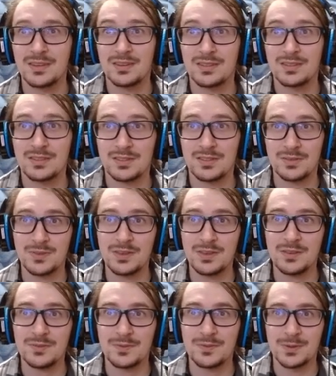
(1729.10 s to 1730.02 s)

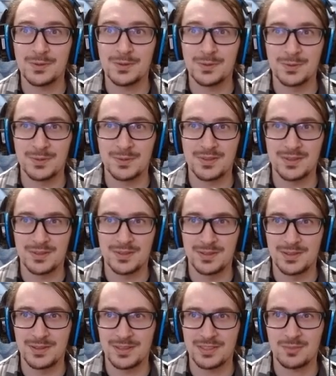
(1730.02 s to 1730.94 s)
Defeat foes to
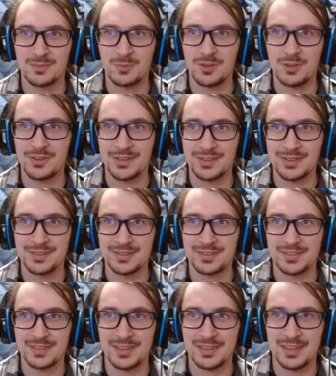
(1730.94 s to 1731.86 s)
earn
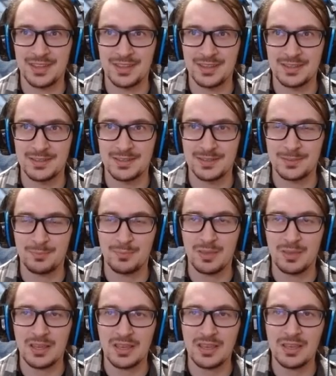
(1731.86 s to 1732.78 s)
experience and
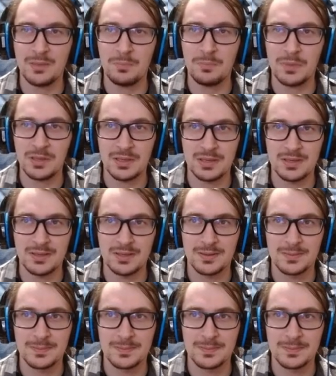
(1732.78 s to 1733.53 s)
PP.